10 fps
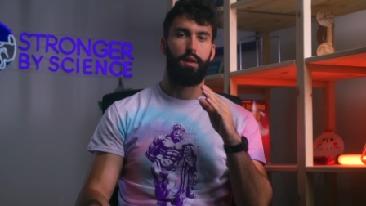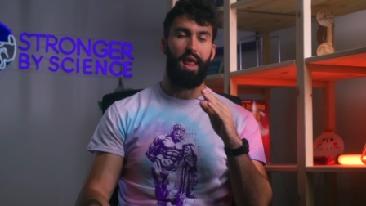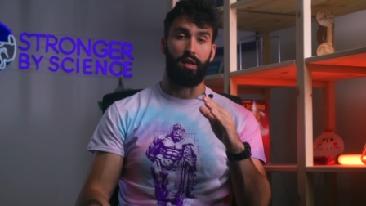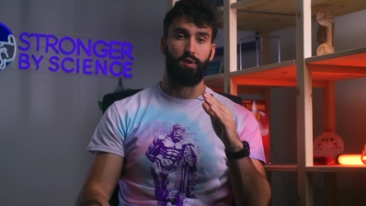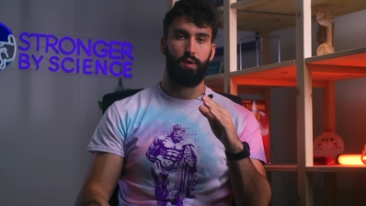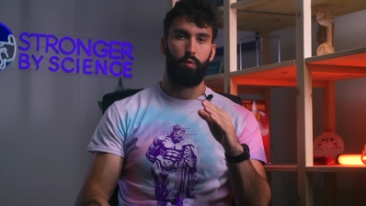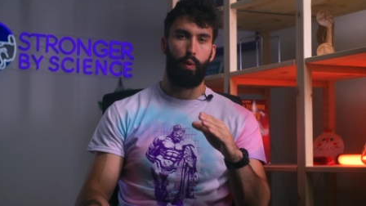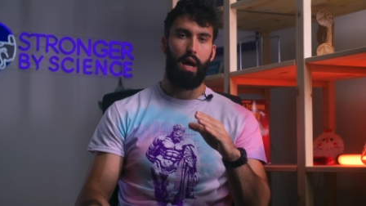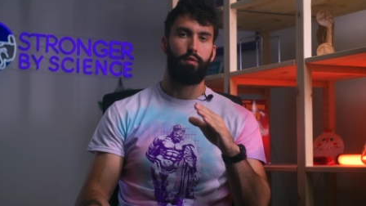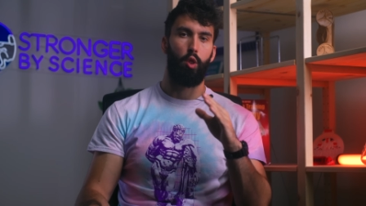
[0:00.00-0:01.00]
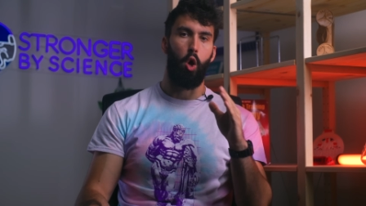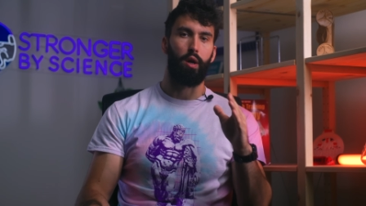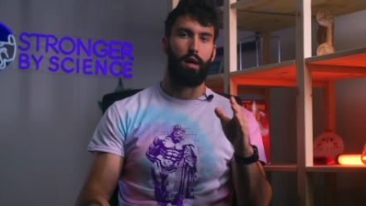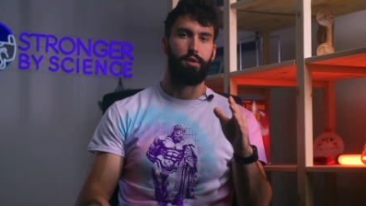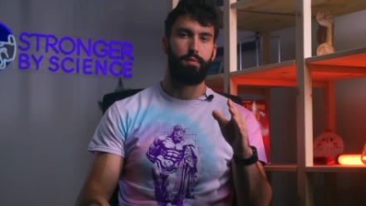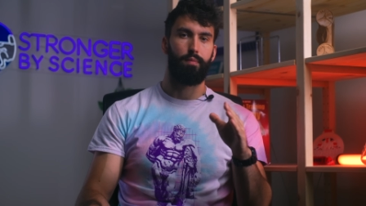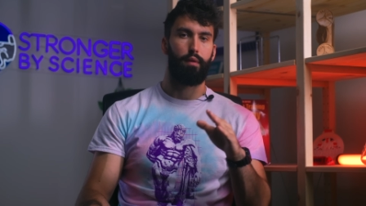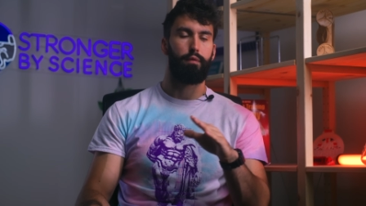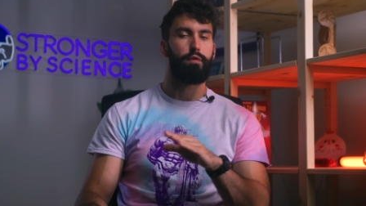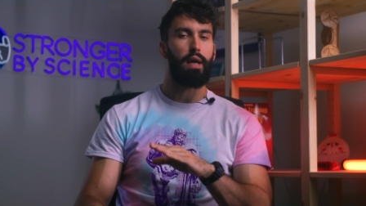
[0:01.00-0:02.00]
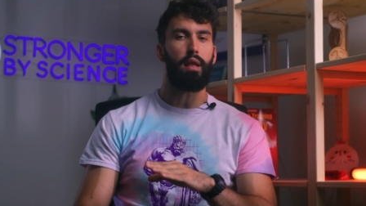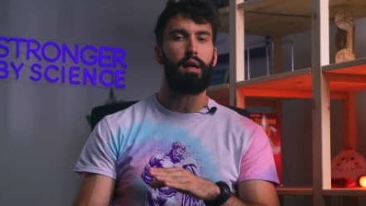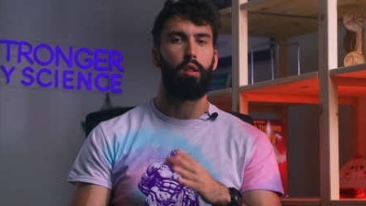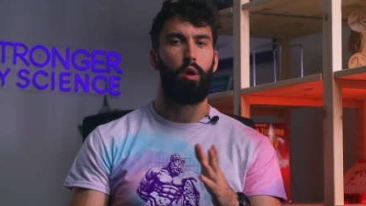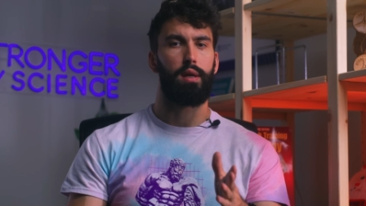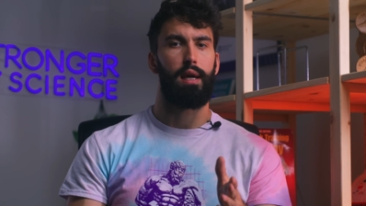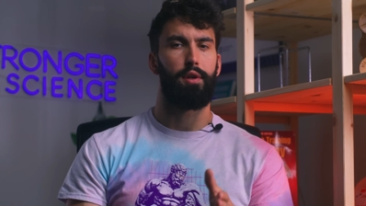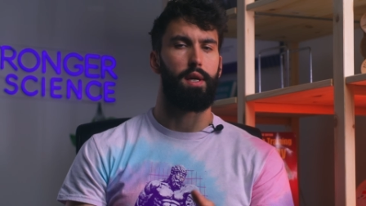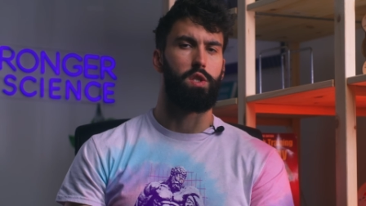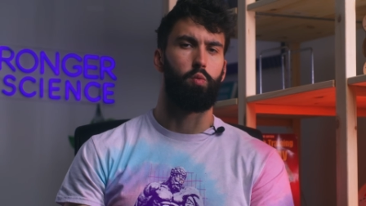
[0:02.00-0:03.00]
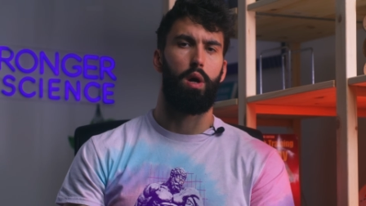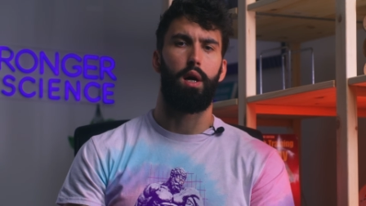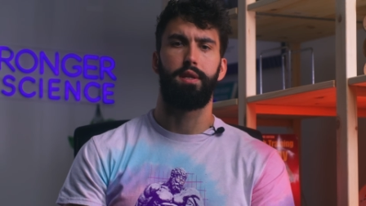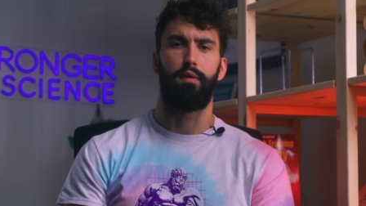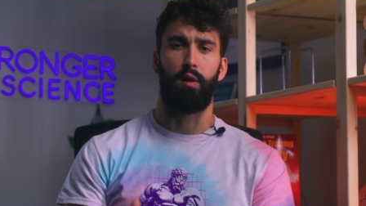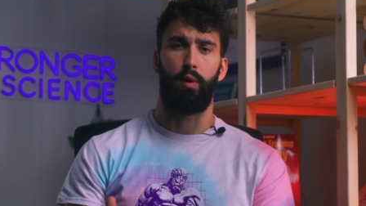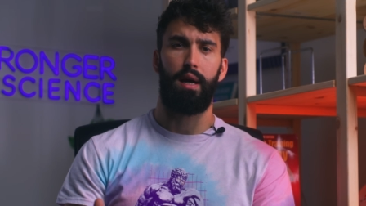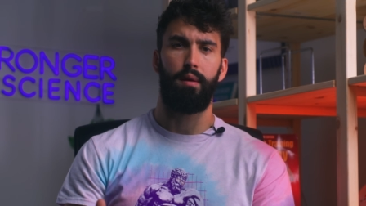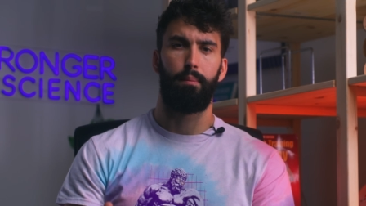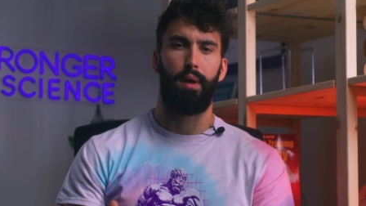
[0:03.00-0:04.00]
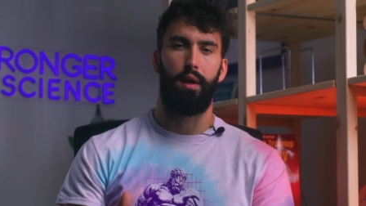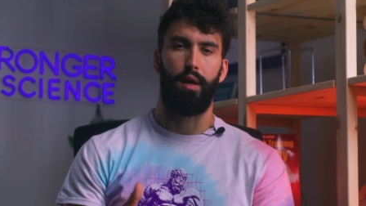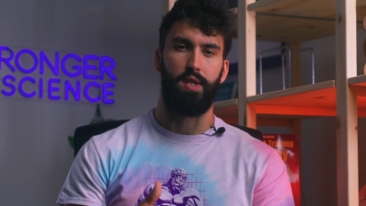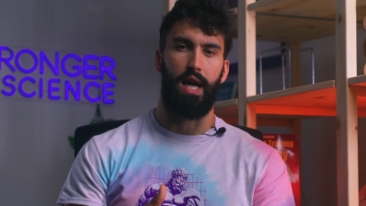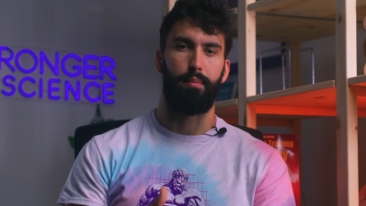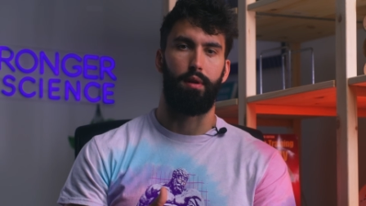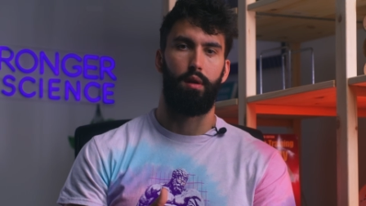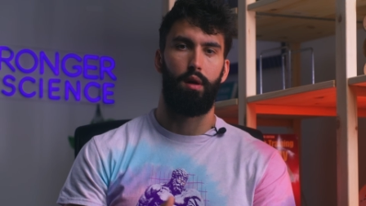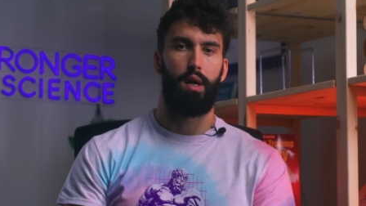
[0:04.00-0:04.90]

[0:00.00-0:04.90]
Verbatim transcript: Next, we have lockout. Failing at lockout is relatively rare, but it does happen.